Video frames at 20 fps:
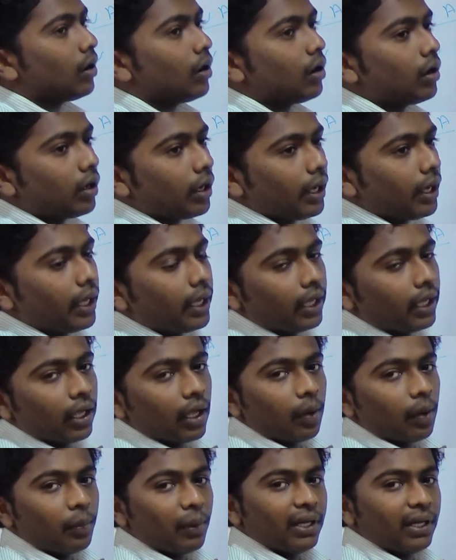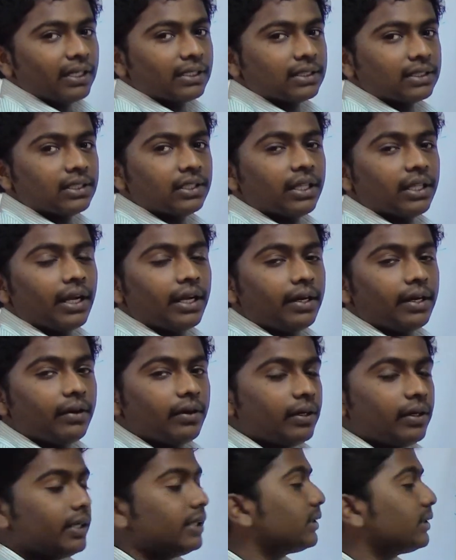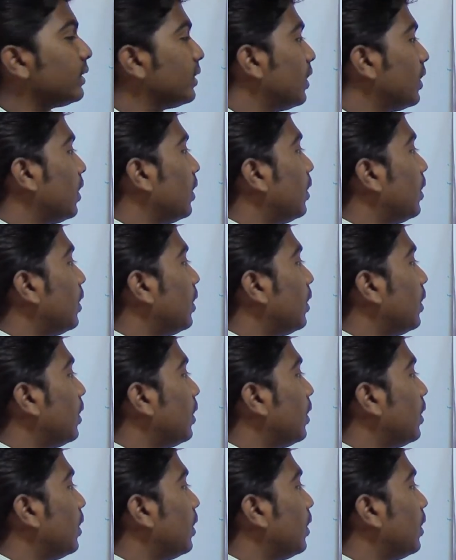or application that is